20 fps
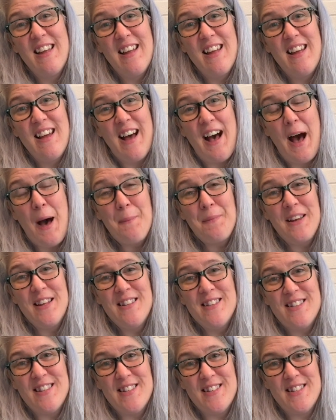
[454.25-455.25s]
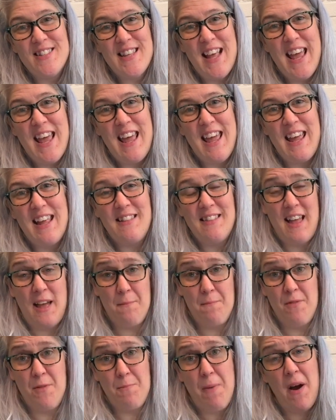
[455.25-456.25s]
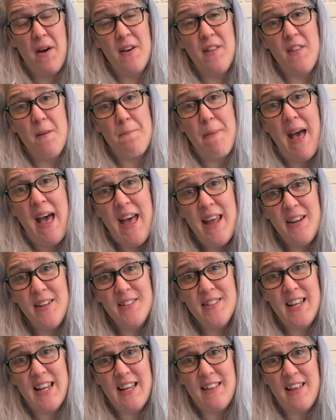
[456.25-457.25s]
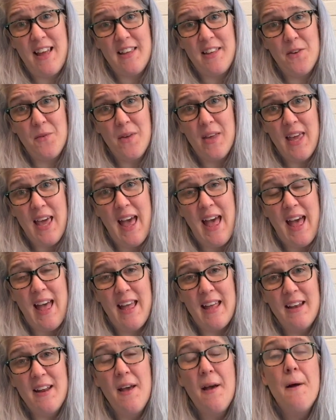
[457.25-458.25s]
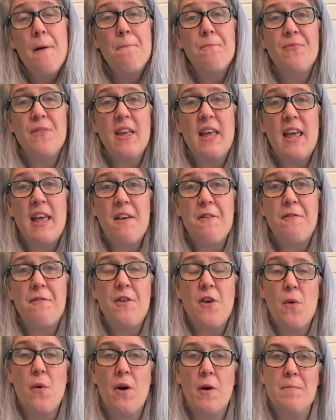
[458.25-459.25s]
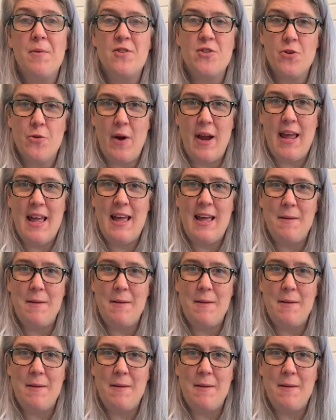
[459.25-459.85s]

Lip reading: Hopkins is saying that part of the penalty that you get if you're betraying